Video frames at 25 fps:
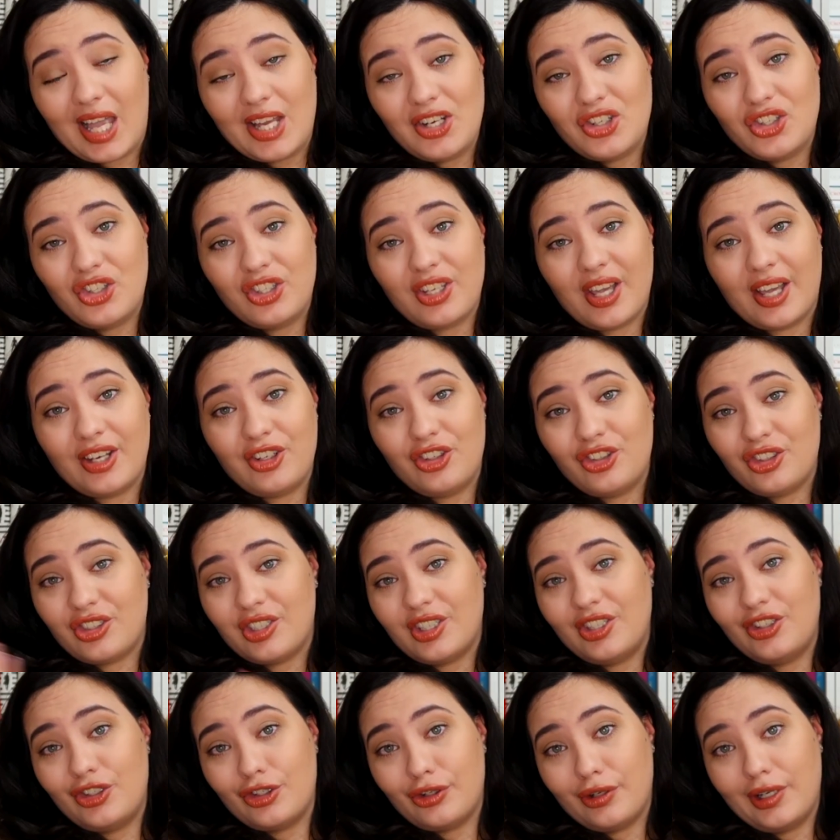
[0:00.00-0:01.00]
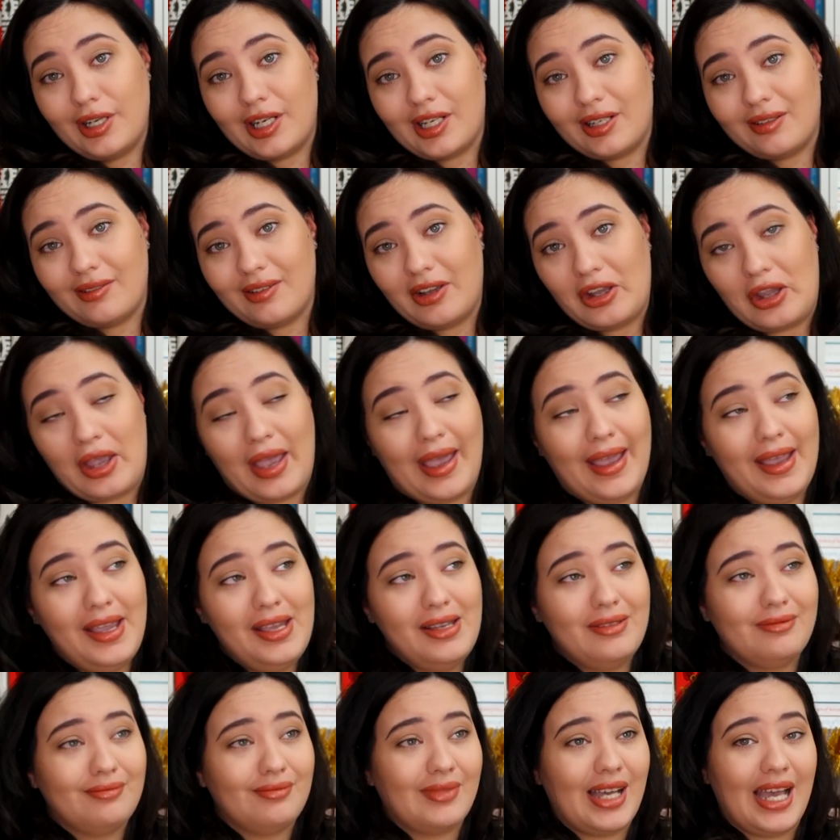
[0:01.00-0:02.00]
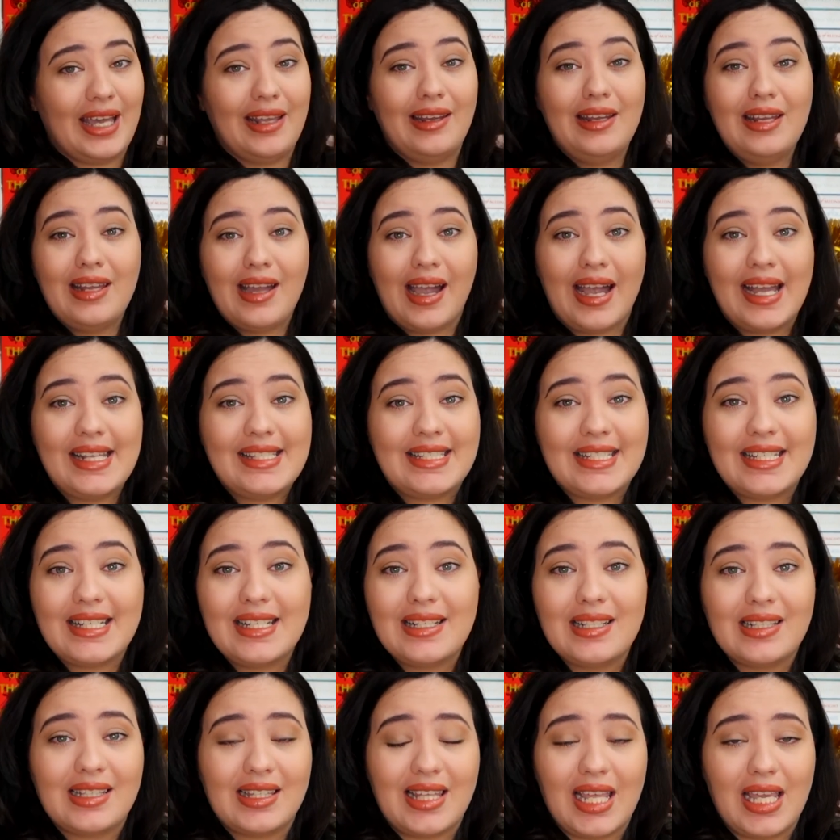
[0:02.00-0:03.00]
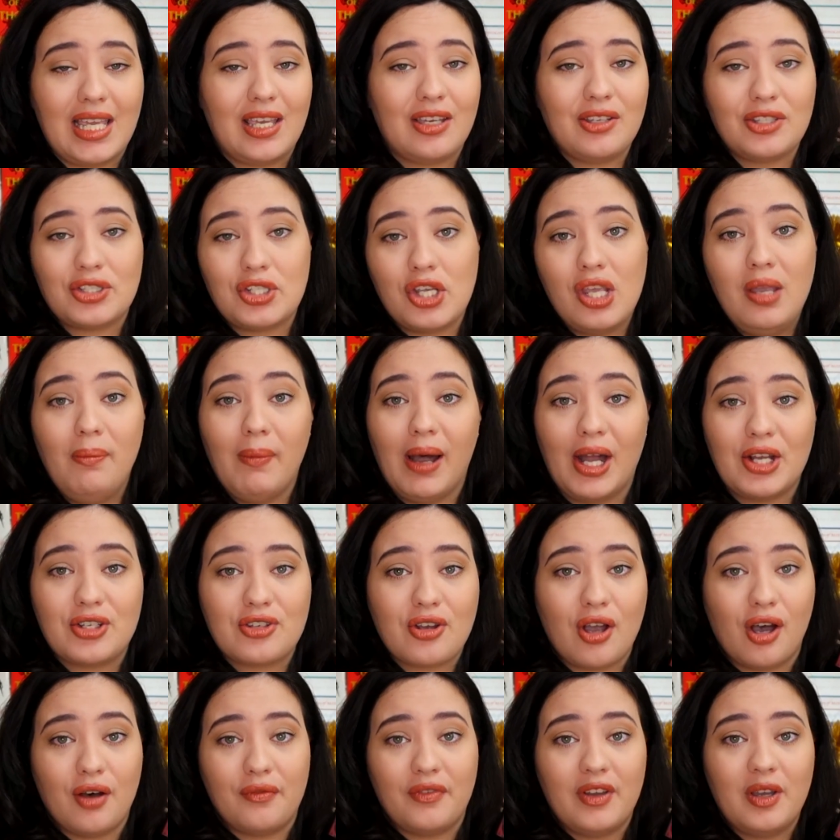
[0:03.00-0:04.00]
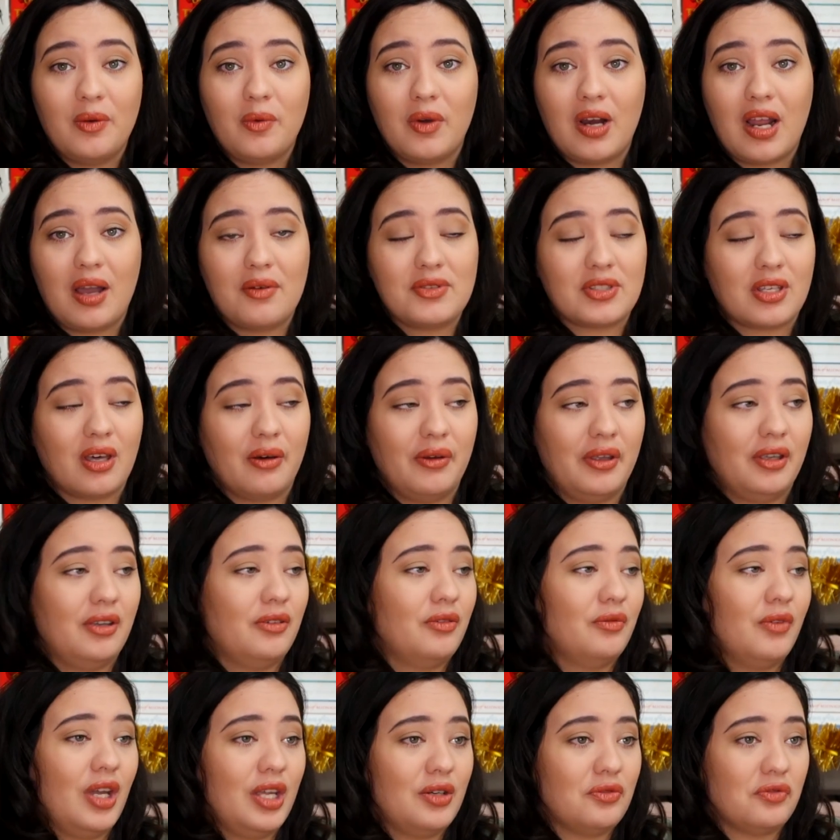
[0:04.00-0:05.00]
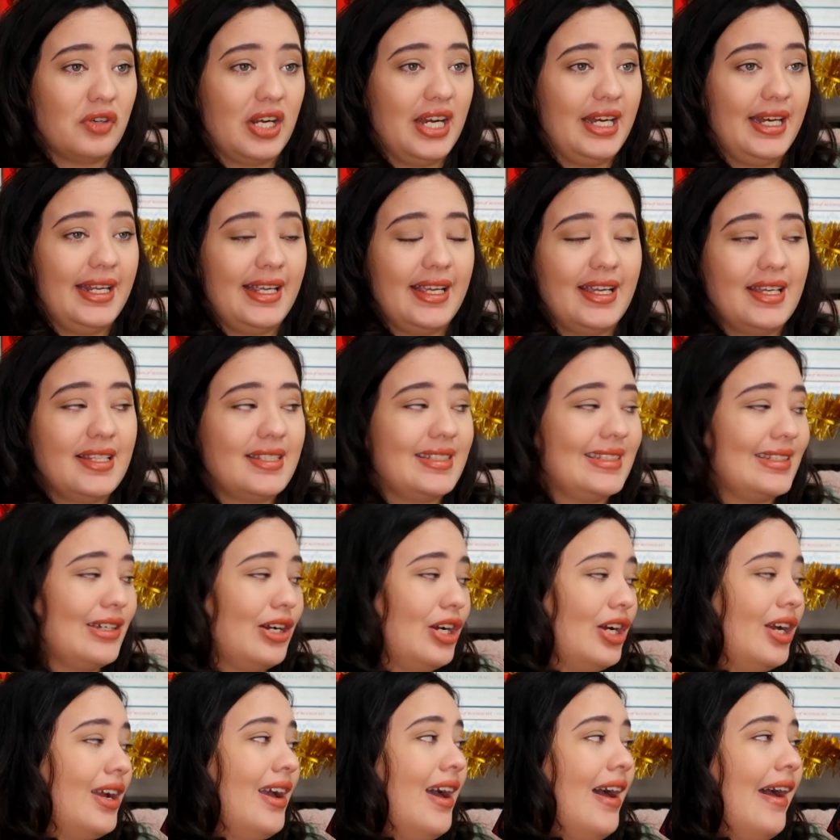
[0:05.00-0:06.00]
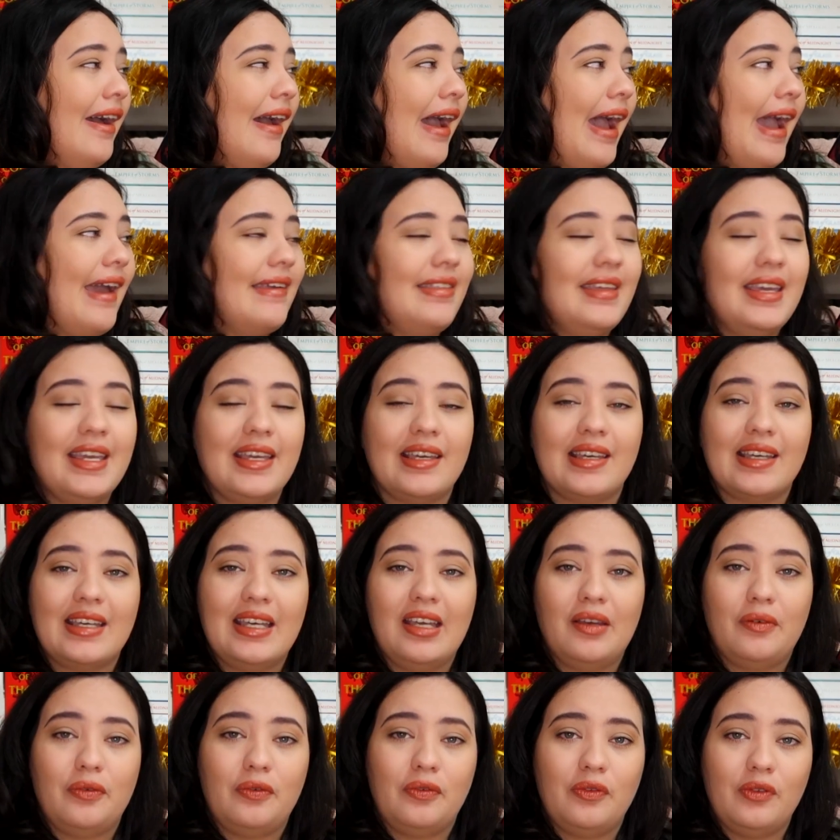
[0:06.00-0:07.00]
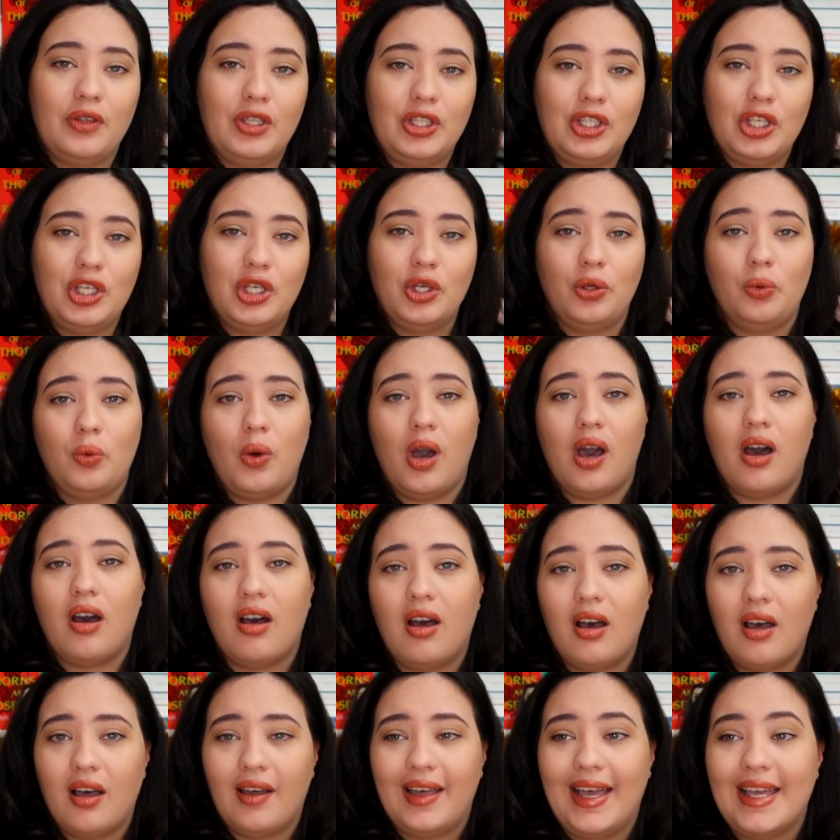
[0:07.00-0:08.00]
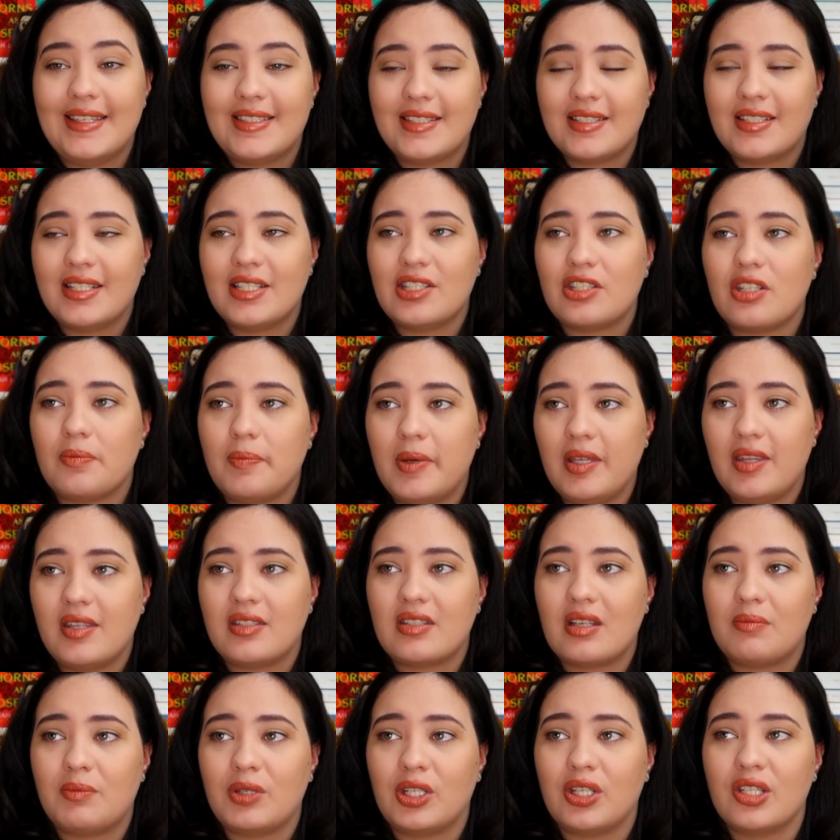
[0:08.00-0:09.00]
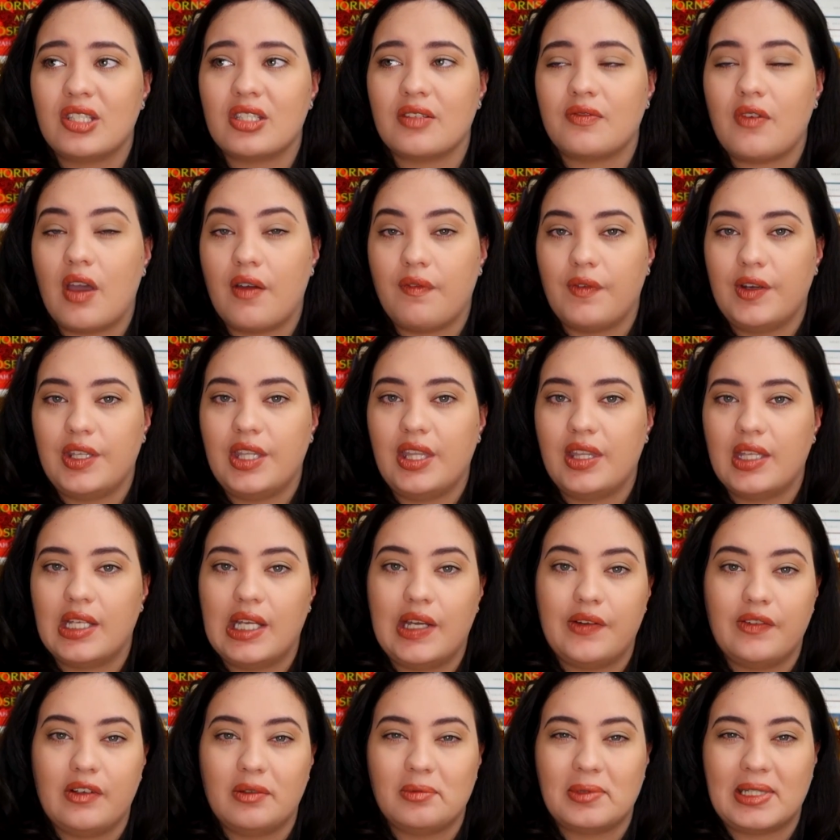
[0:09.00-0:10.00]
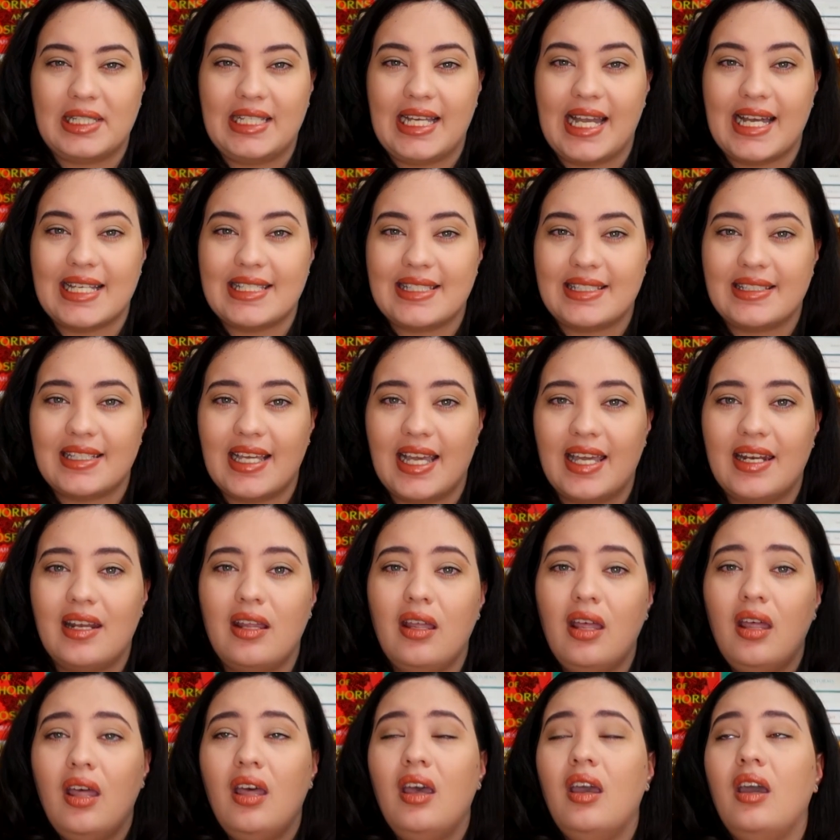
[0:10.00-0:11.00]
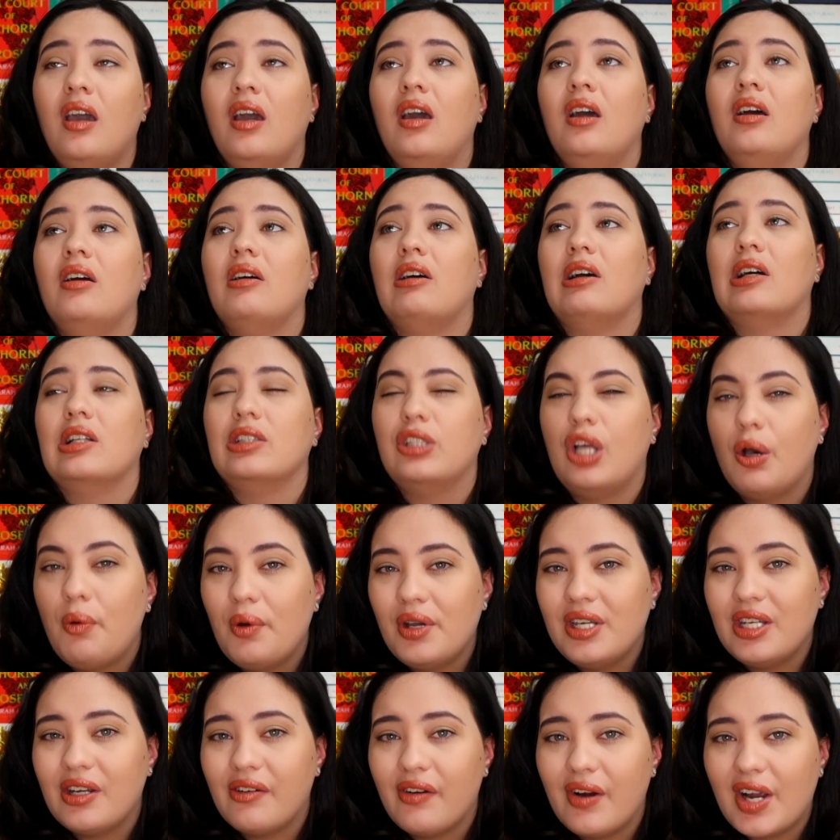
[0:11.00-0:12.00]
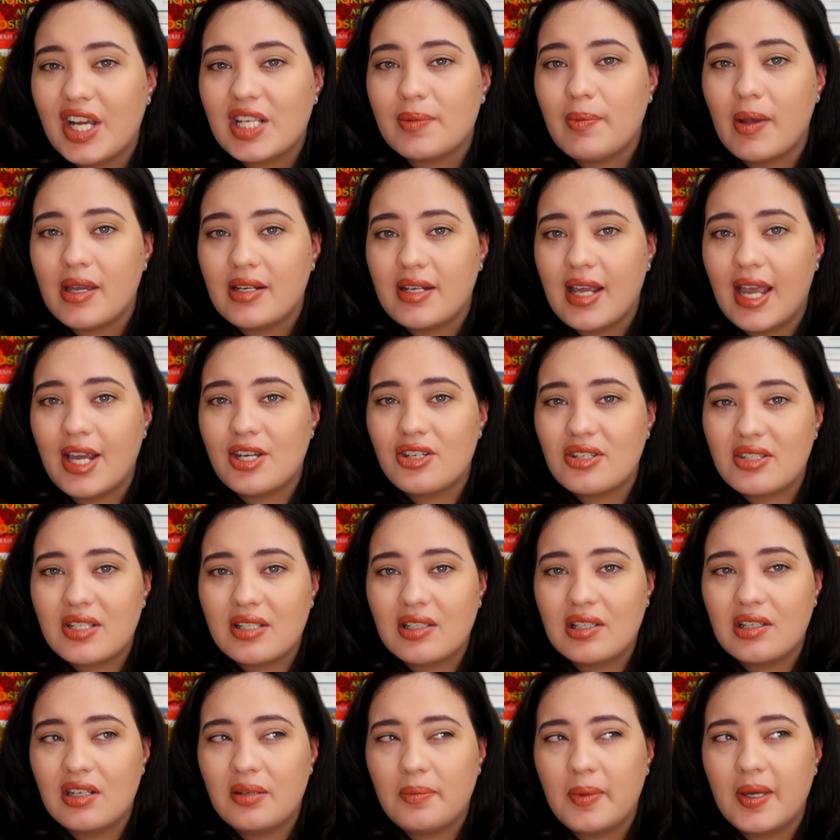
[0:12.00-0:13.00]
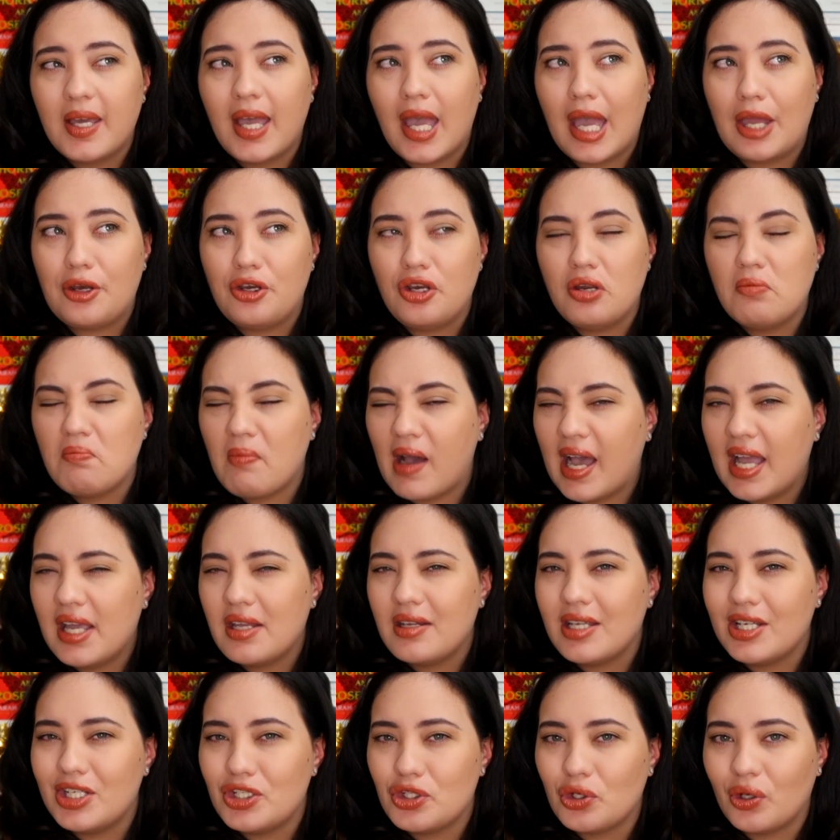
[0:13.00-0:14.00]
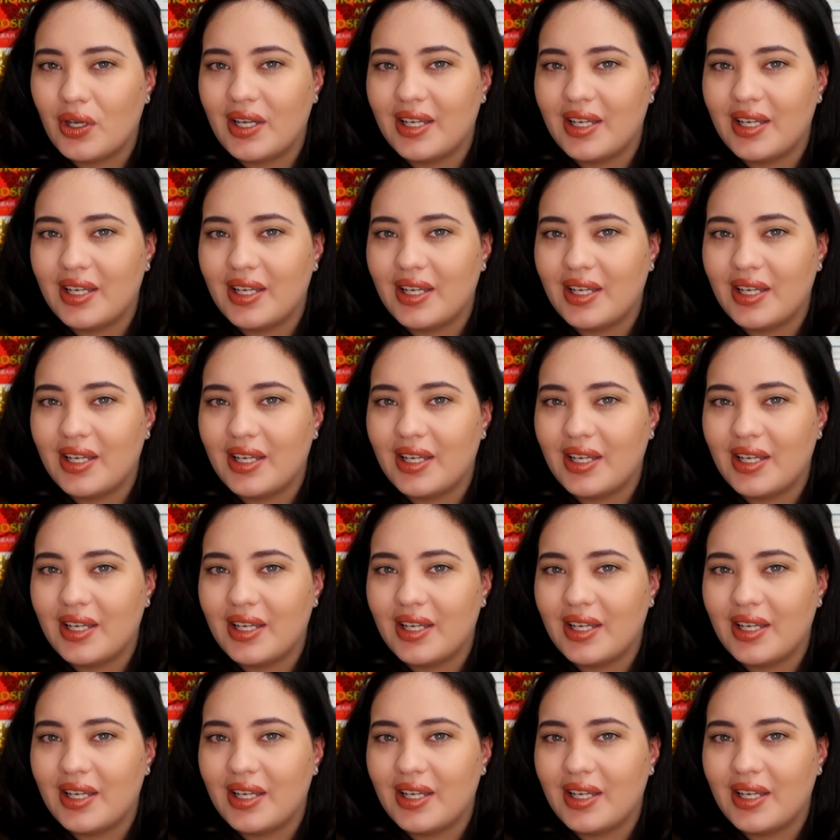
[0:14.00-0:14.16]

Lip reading: I just enjoyed it, okay? I didn't think too much of it when I was going and reading it, so I think if you are hesitant to pick this up because of everything that everybody has said, lower your expectations a little bit and you might enjoy